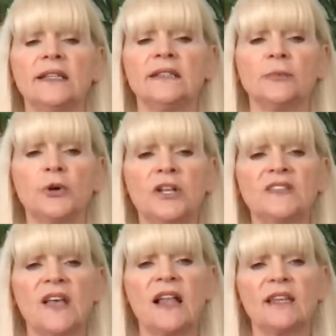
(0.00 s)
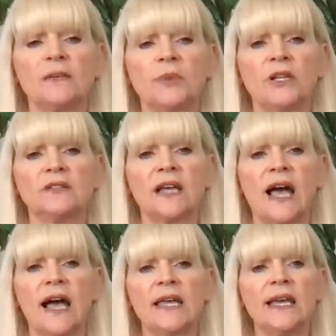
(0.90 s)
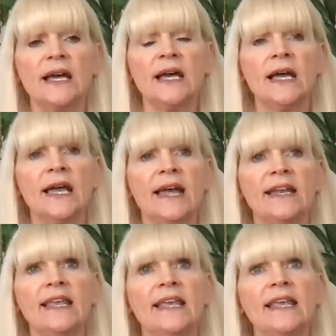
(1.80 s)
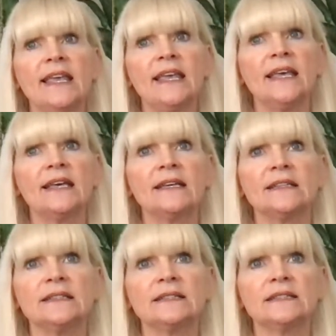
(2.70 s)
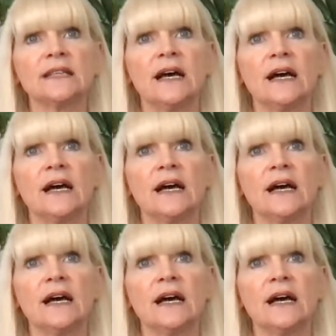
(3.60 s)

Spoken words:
He's a pretty solid built guy, and he is